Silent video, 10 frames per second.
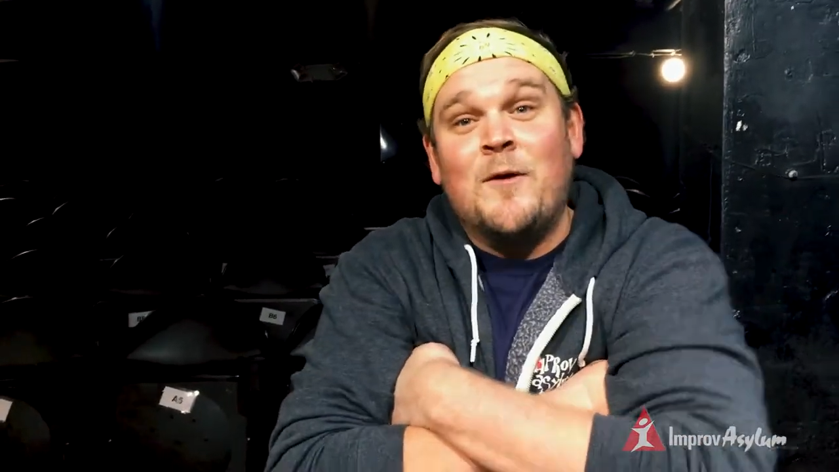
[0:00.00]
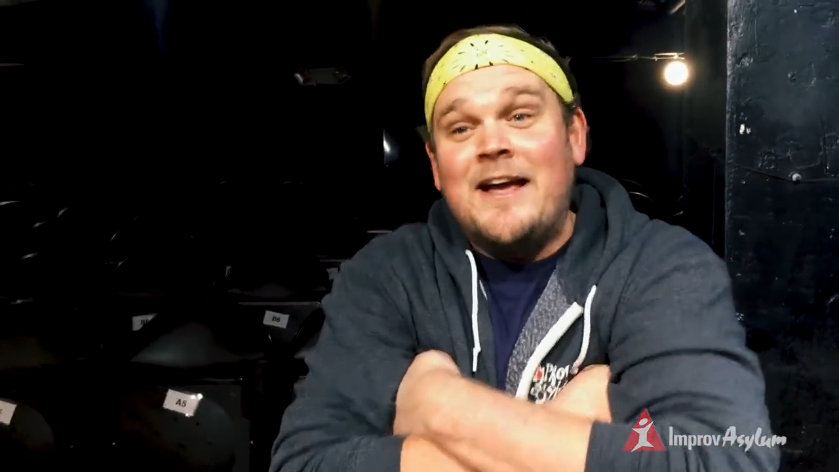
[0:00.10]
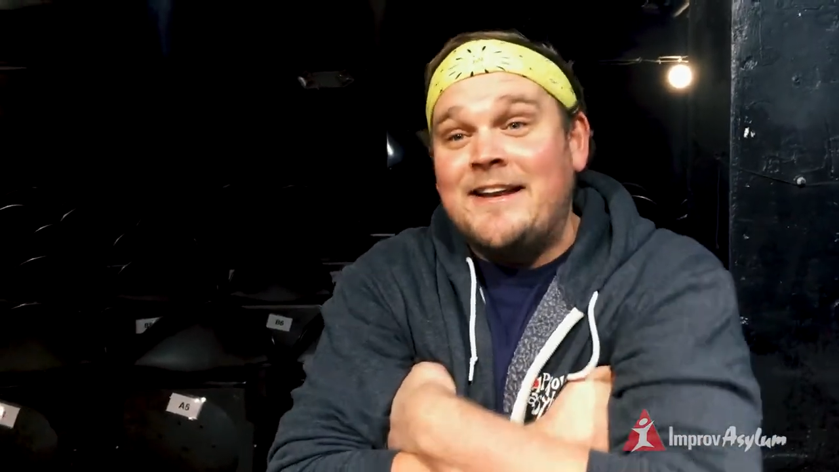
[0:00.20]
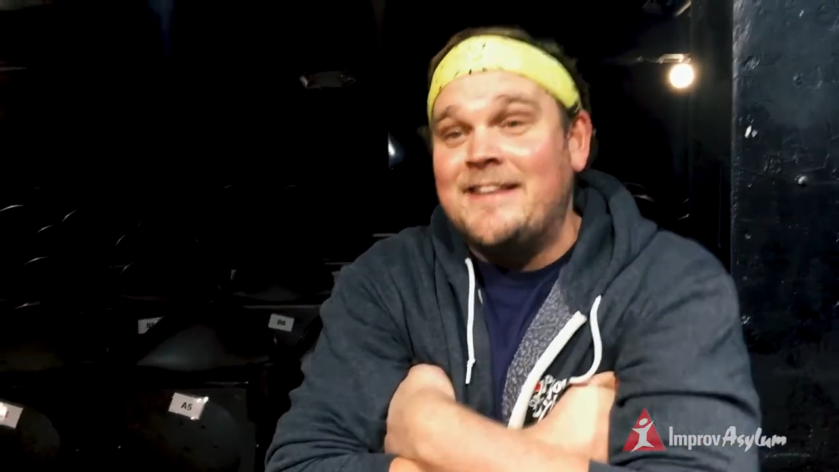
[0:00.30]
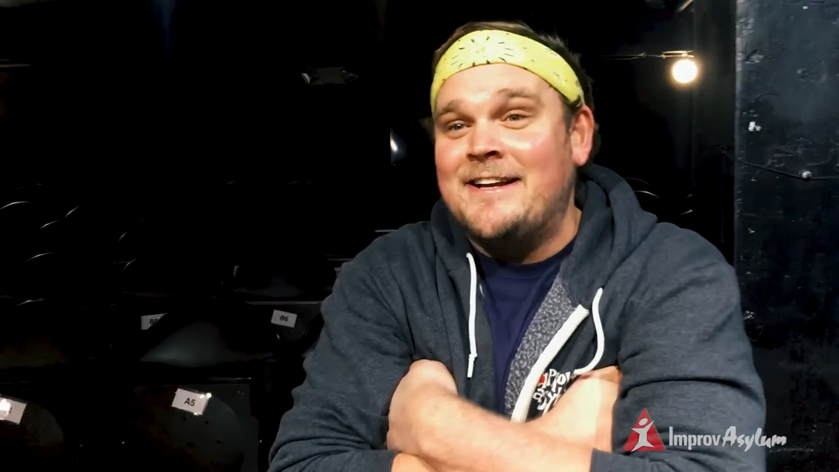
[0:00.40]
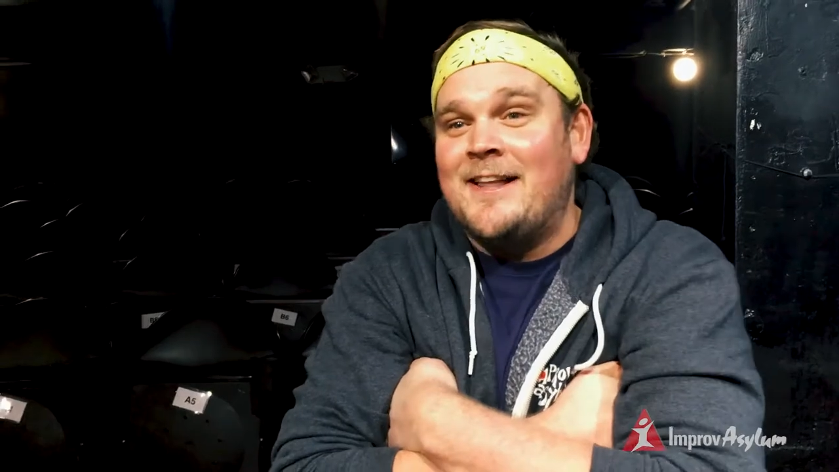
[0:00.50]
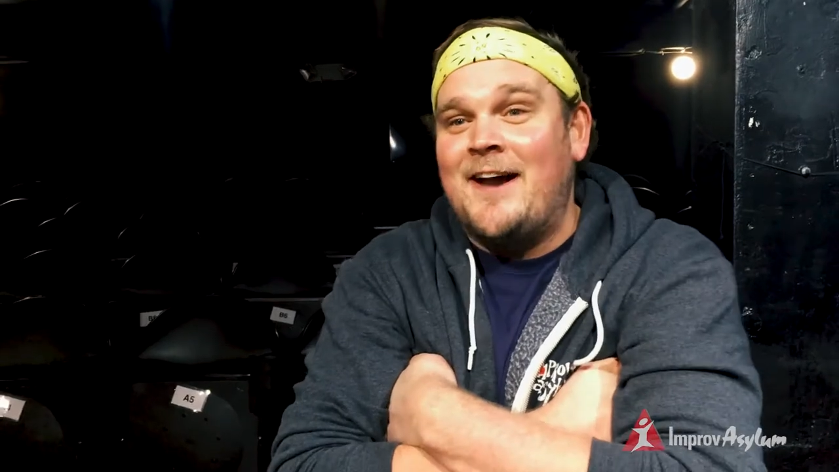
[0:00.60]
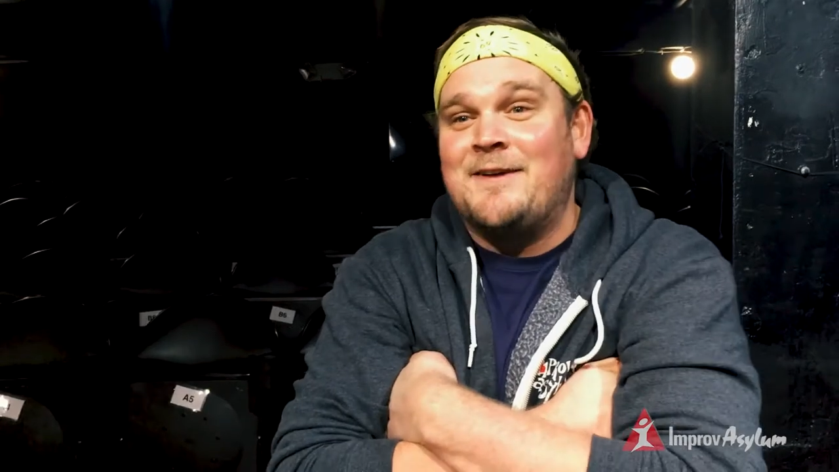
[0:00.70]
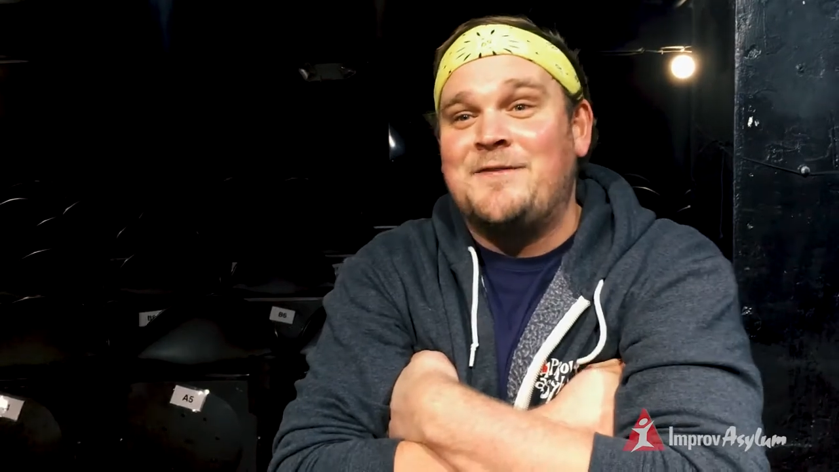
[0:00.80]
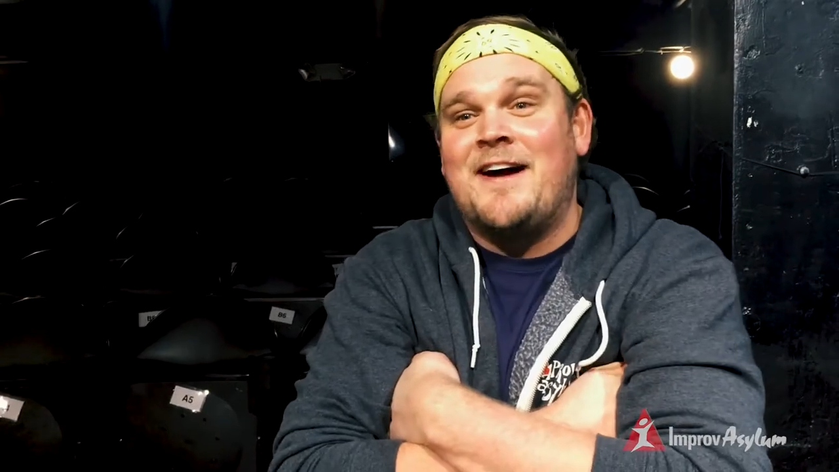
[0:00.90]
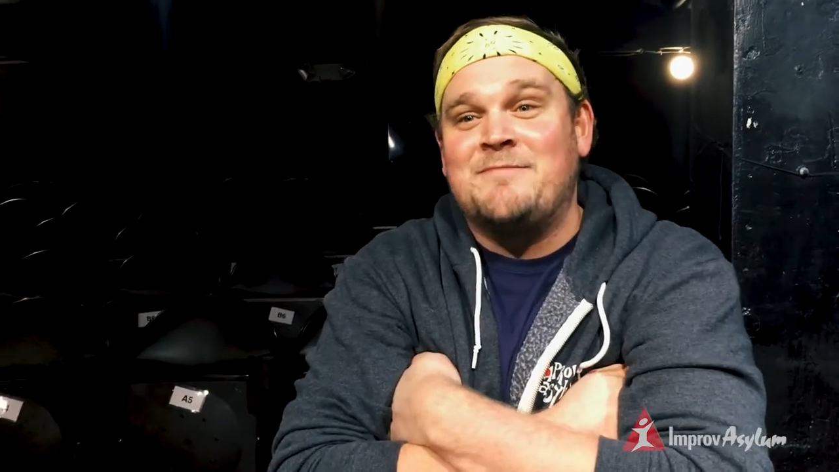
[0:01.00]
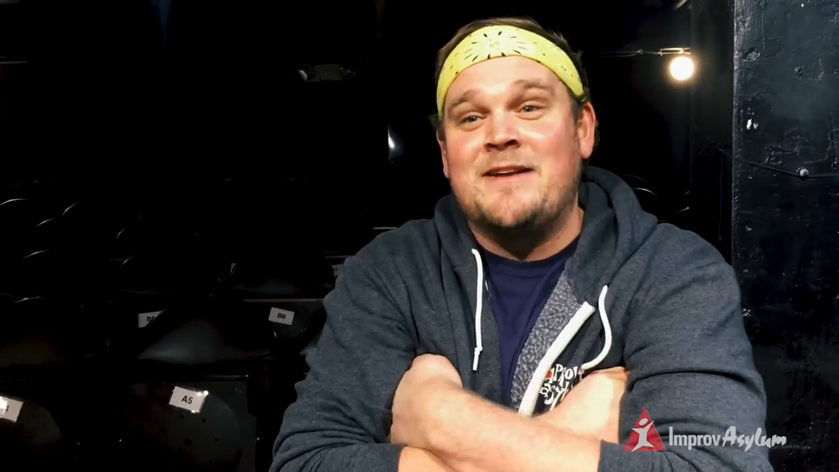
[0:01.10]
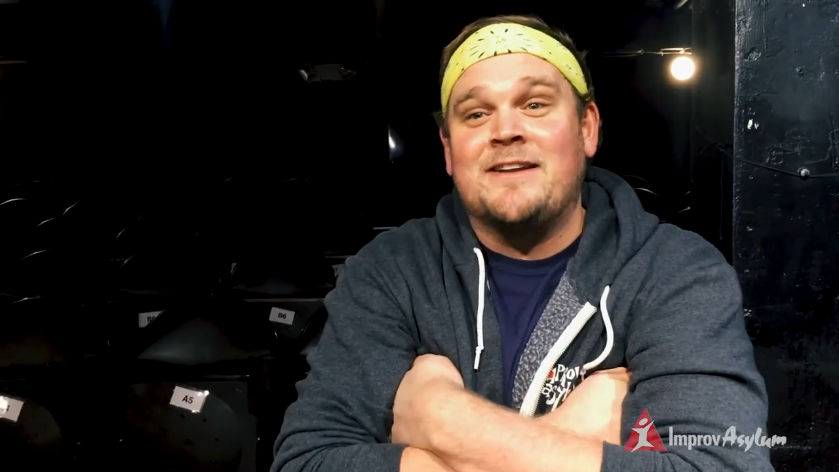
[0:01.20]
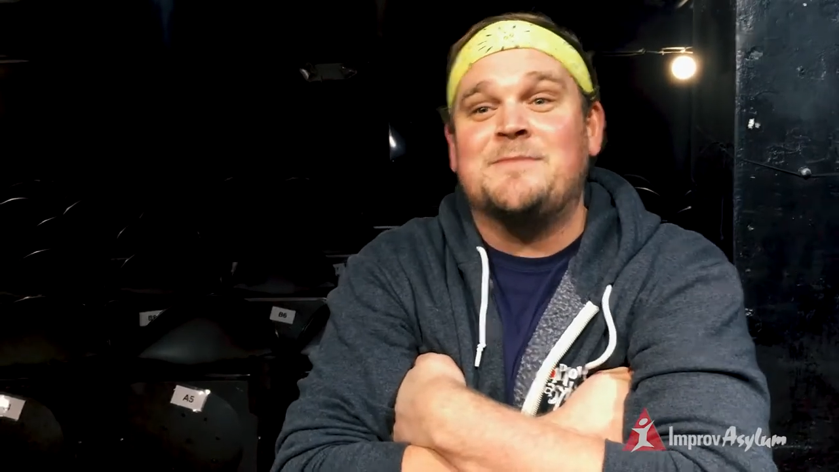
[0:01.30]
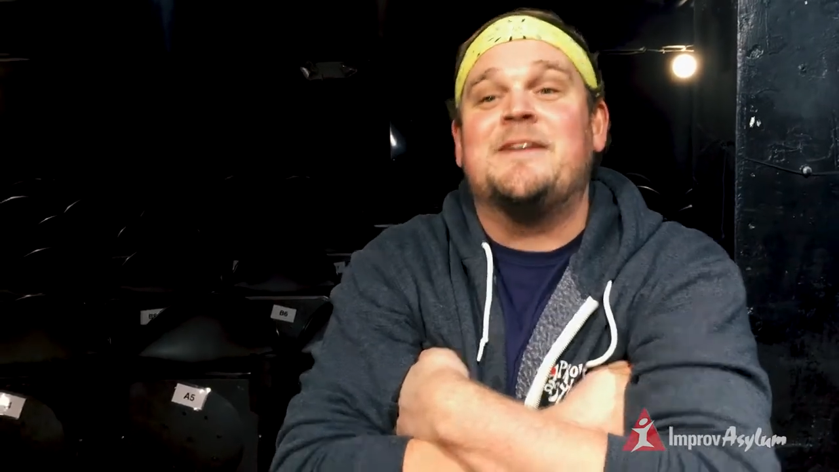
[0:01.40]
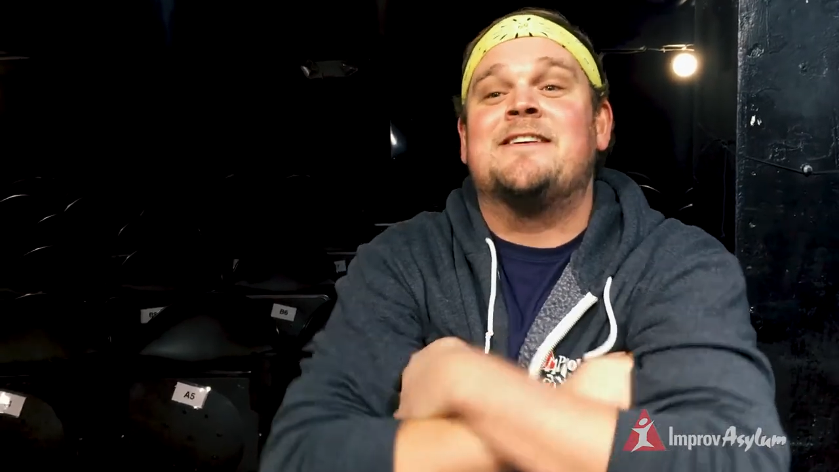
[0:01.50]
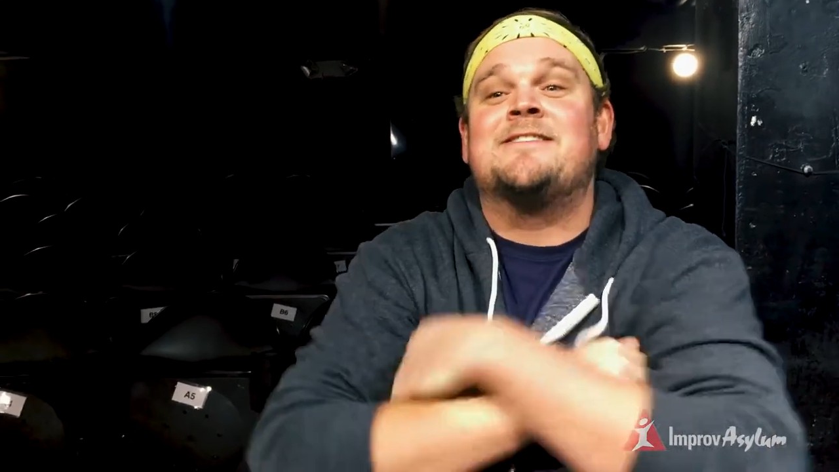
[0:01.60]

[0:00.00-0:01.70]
waiting the allotted 5 minutes,